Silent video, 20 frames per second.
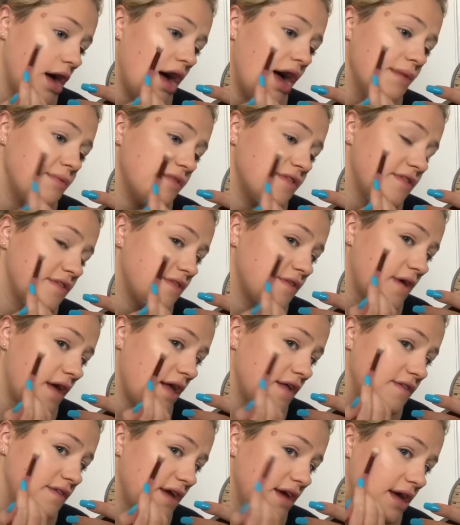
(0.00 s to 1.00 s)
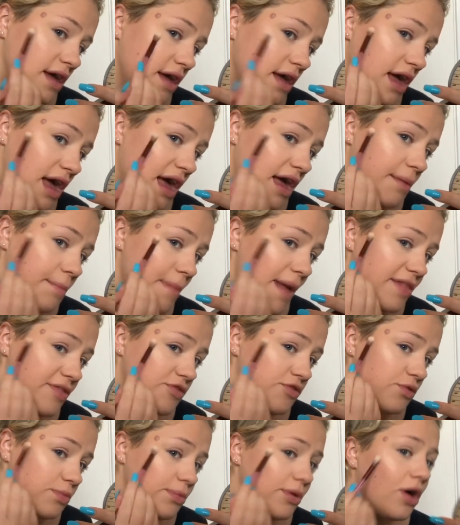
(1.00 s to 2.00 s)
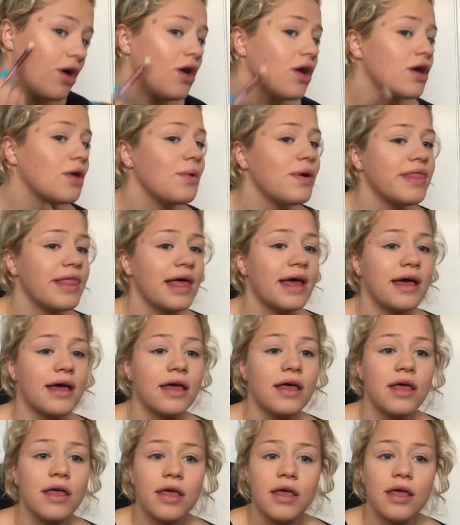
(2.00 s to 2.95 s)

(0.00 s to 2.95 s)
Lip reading: I'm just such a mental block with like